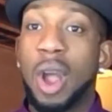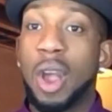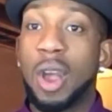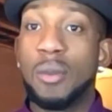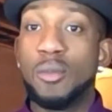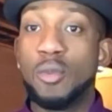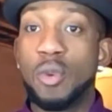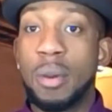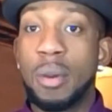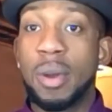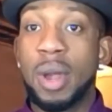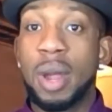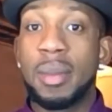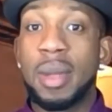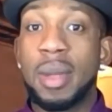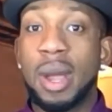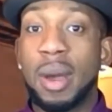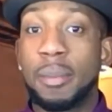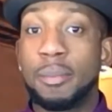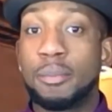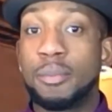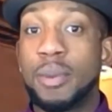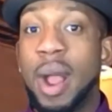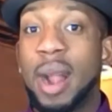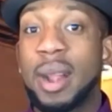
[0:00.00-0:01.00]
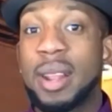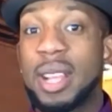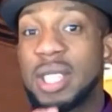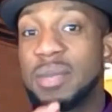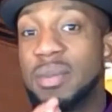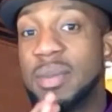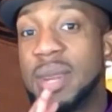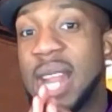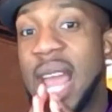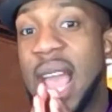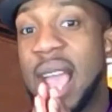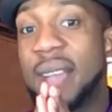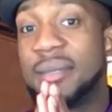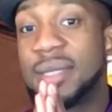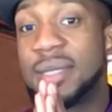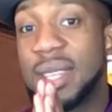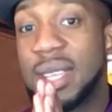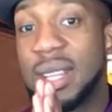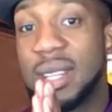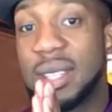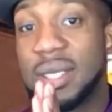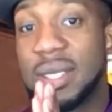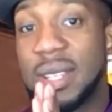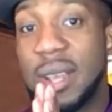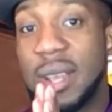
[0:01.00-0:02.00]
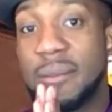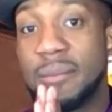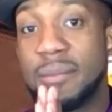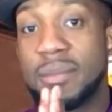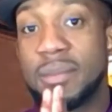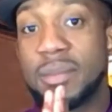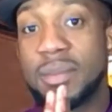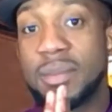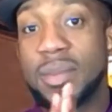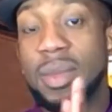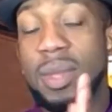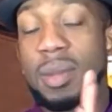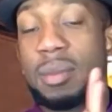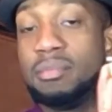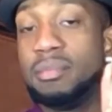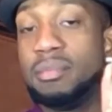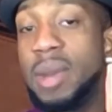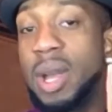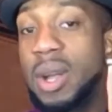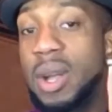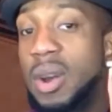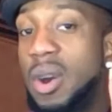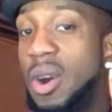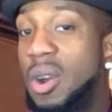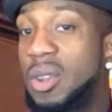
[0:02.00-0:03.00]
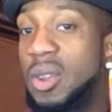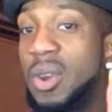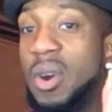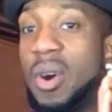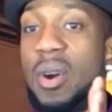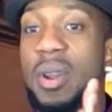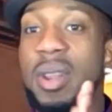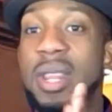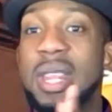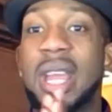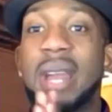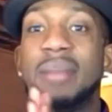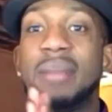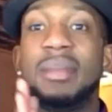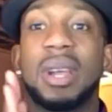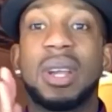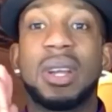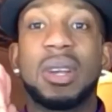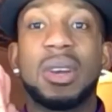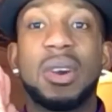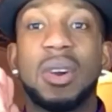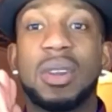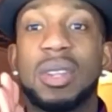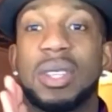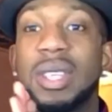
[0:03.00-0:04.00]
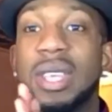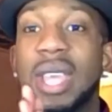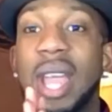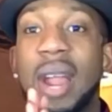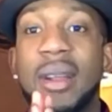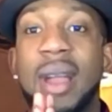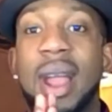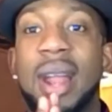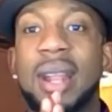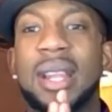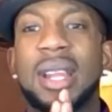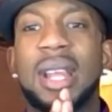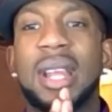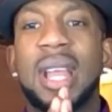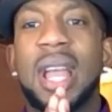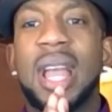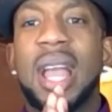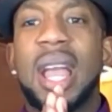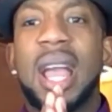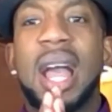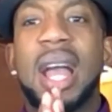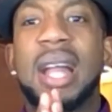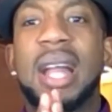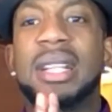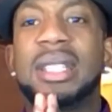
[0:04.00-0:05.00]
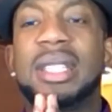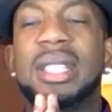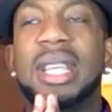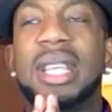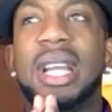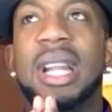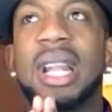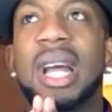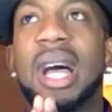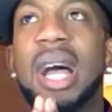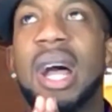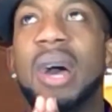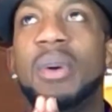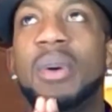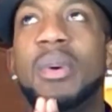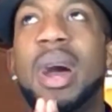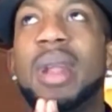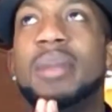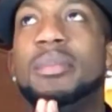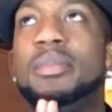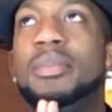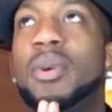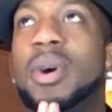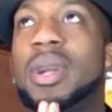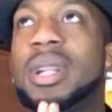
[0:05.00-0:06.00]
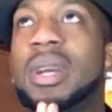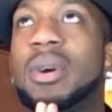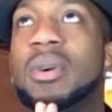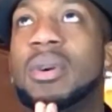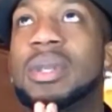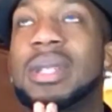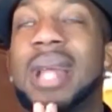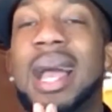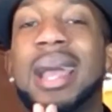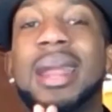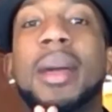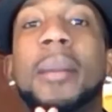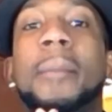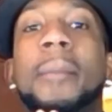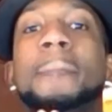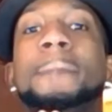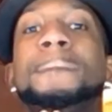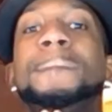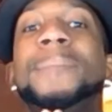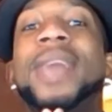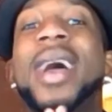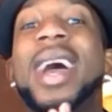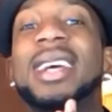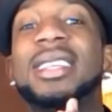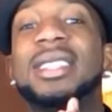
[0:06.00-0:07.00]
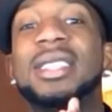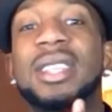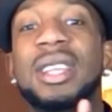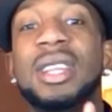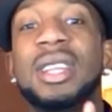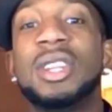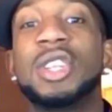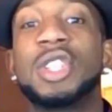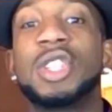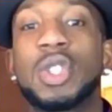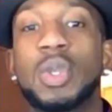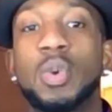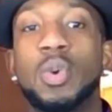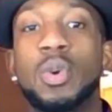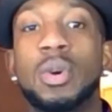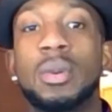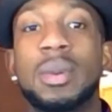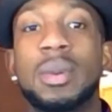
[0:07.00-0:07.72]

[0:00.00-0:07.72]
Come home, come here, go practice my knife skills. Them, me cut onion, me cut carrot, until at one point I was like the best in the school